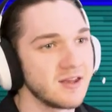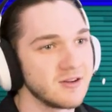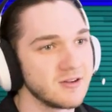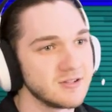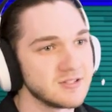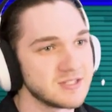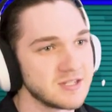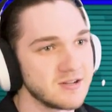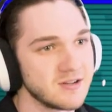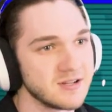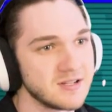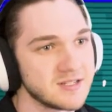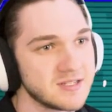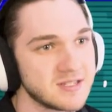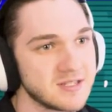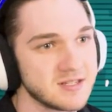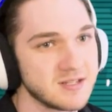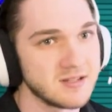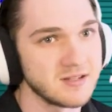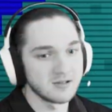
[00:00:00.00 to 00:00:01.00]
Are you serious?
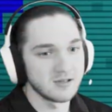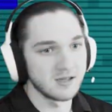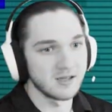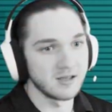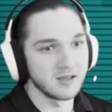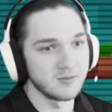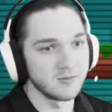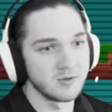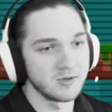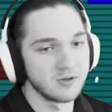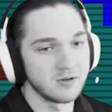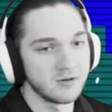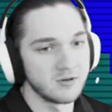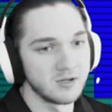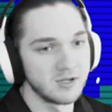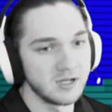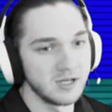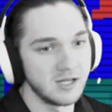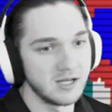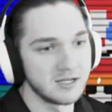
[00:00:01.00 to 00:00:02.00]
Okay, let me go
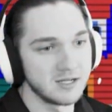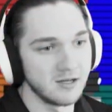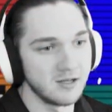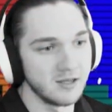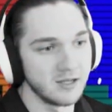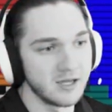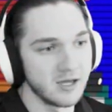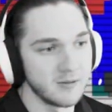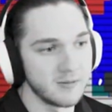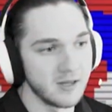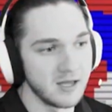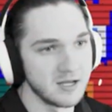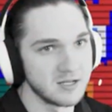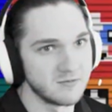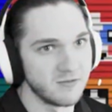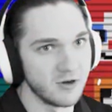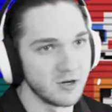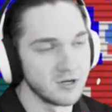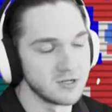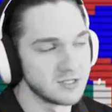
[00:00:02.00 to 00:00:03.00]
and collect all the cupcakes
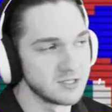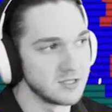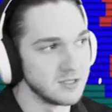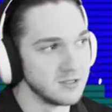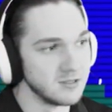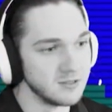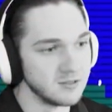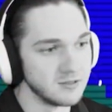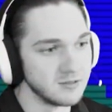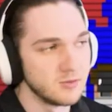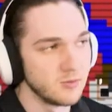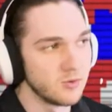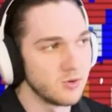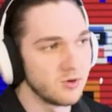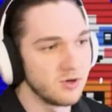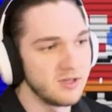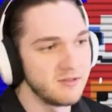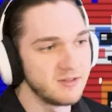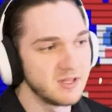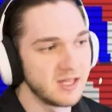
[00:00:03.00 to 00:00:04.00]
first. What do
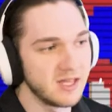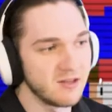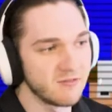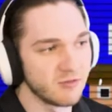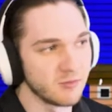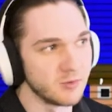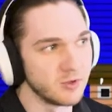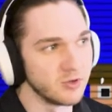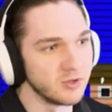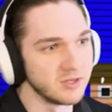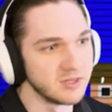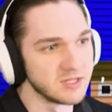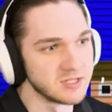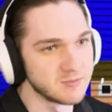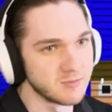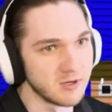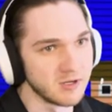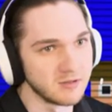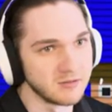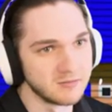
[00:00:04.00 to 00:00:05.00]
I even get from doing this,
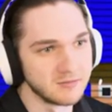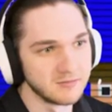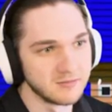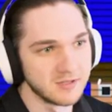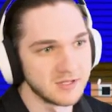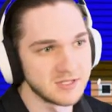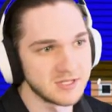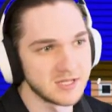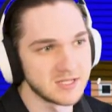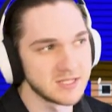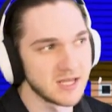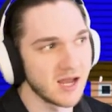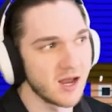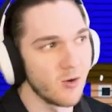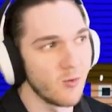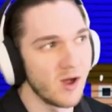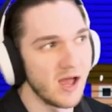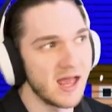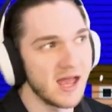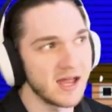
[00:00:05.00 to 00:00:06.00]
bro? Is this like a
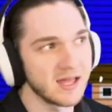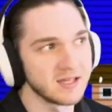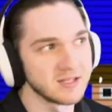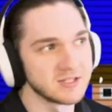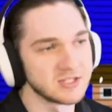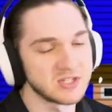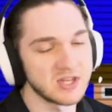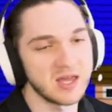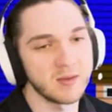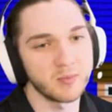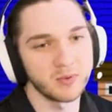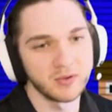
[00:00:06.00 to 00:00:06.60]
way I could skip?